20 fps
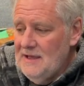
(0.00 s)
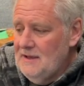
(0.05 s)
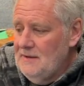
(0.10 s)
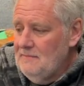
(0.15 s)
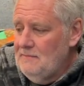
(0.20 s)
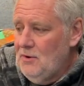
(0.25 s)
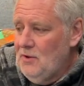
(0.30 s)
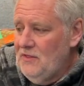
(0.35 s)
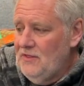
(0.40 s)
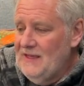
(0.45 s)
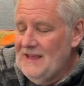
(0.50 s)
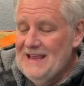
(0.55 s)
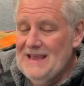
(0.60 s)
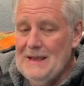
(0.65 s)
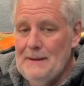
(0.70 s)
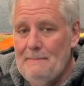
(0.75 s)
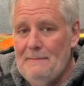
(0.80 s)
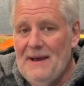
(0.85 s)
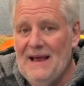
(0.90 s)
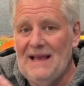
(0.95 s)
but the
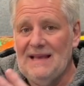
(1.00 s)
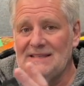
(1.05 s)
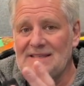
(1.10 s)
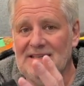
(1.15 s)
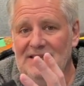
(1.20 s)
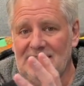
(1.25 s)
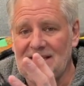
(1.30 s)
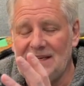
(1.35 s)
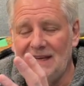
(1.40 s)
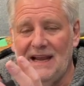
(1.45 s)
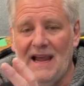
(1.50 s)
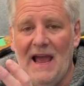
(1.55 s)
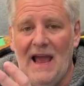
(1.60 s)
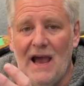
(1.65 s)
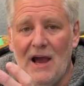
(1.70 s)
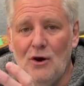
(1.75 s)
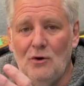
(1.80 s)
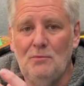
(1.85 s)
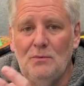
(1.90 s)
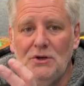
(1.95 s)
capacity,
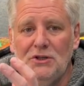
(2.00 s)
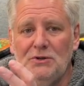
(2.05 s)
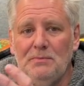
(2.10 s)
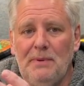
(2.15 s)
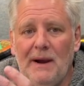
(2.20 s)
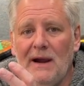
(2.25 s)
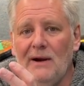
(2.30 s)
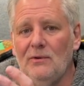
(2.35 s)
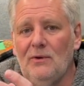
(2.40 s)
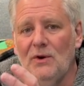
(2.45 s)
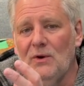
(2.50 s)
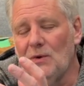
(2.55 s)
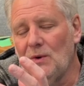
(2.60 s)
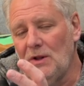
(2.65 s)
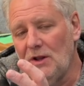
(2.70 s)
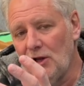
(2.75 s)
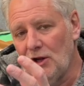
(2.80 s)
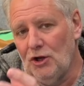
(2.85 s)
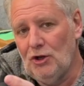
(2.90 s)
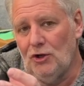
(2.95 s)
how much power it
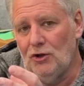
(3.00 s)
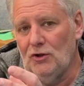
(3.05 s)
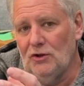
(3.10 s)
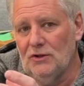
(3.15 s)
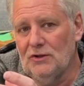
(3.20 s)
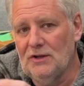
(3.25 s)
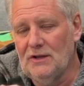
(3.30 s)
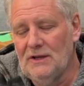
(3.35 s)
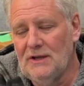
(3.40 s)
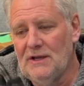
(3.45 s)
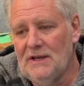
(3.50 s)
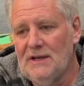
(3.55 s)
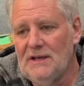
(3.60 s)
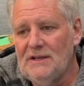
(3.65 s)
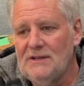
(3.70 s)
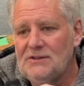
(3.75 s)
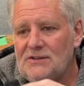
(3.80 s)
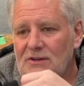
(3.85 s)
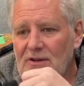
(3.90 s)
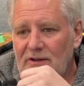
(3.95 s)
will hold.
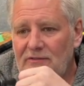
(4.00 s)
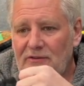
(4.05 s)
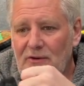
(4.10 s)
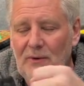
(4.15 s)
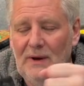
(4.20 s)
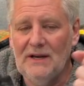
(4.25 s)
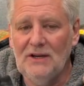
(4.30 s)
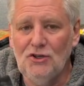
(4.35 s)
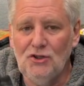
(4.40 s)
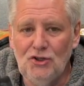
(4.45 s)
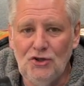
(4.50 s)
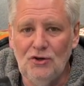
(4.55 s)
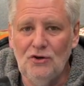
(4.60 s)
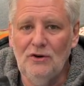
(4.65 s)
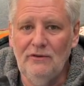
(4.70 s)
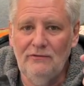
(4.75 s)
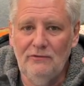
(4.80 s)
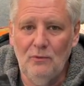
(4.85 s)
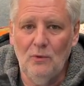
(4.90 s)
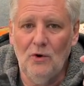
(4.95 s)
So if you had a
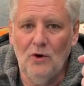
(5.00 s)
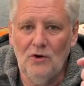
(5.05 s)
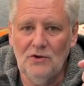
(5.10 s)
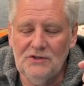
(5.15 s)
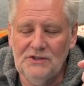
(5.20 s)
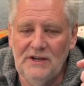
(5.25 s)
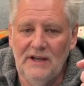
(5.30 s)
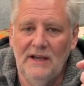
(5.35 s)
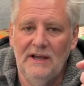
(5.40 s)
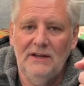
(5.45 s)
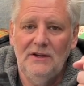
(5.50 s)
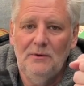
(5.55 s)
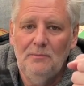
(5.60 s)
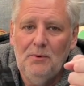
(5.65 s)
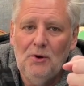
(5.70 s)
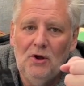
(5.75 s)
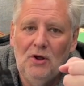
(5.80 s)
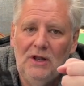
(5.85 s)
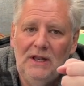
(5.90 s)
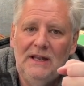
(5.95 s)
jug of water and you
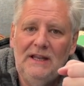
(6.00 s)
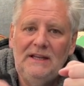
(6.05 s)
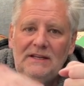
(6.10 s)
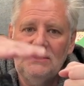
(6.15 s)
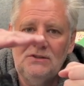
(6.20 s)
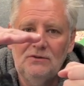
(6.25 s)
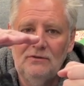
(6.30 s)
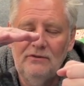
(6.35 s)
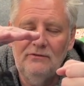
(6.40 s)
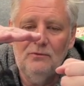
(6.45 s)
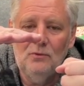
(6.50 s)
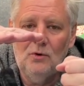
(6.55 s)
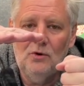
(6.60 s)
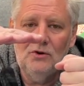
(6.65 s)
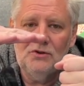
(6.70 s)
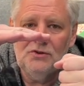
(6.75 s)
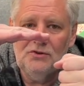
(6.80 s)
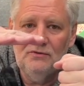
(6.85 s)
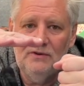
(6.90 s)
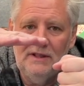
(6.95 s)
put a litre of
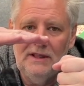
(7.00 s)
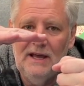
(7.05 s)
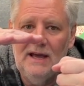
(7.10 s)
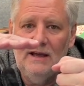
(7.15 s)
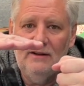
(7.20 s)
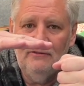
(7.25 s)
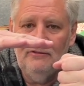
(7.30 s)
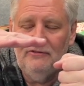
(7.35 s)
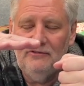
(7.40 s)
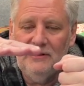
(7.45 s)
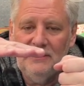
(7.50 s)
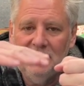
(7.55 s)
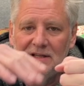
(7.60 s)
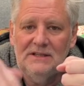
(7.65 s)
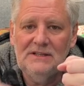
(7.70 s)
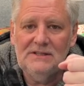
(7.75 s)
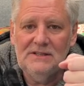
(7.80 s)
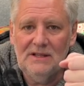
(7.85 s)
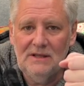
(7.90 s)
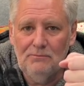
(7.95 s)
water in that and filled
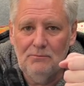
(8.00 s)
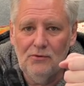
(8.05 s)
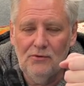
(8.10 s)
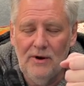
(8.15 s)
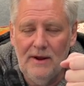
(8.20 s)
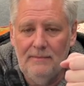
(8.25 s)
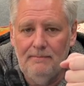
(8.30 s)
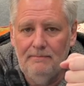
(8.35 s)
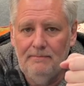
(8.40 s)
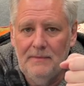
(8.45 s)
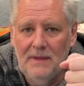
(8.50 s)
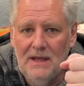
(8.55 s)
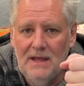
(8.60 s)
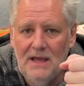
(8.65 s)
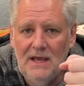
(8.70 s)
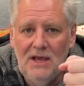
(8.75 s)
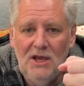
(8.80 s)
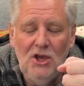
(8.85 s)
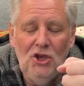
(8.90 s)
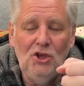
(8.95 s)
it to the brim,
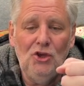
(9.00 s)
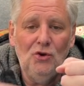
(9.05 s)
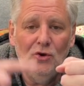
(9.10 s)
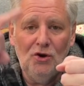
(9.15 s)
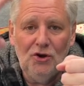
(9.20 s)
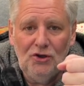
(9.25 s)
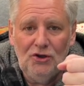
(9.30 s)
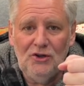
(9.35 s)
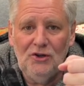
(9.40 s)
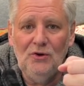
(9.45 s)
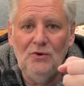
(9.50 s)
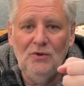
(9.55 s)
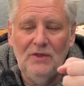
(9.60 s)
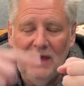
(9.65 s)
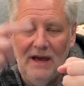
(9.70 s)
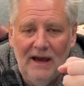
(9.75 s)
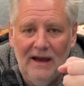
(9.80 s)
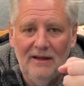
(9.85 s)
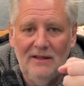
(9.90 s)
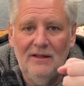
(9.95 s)
you could do
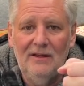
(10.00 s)
that